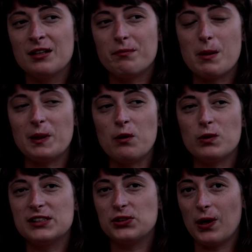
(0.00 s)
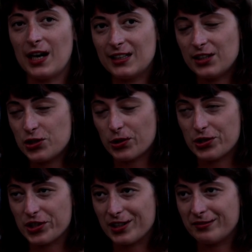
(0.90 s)
My plan was to hike in
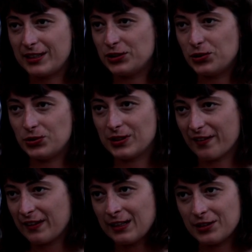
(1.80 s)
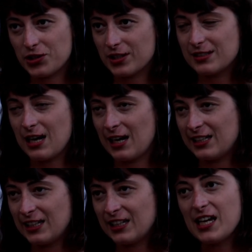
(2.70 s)
Georgia and to do nothing, just
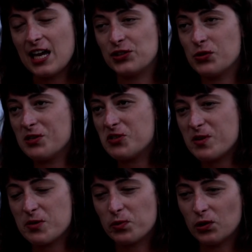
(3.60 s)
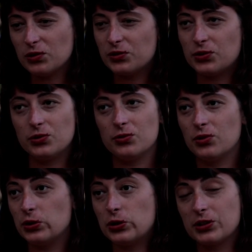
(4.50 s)
hiking and to meet people, to
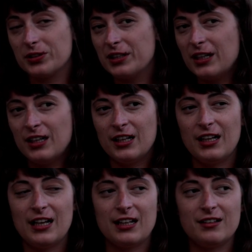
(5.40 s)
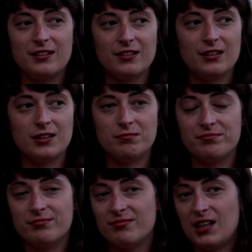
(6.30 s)
cook, and
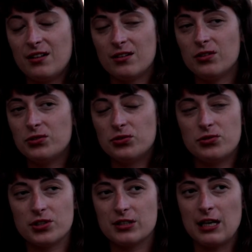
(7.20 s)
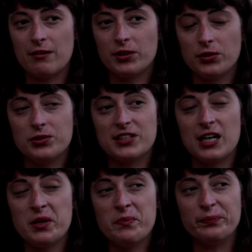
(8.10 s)
I don't know, to just have a good
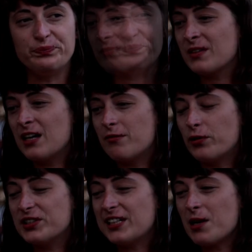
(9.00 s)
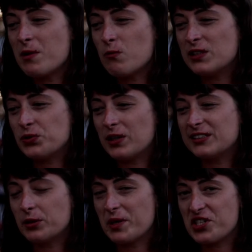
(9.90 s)
time. First time I went to
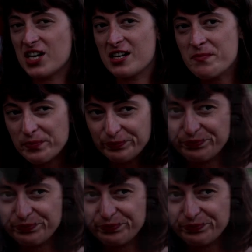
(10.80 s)
Azerbaijan.